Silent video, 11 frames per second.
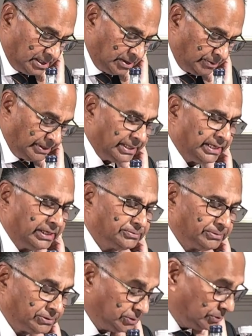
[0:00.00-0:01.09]
our
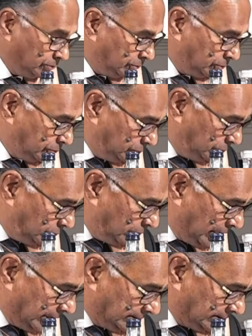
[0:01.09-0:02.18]
engagements to new
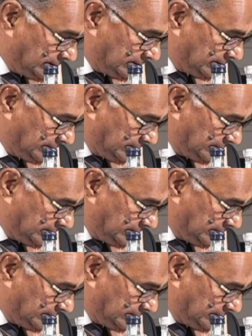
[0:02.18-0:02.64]
heights.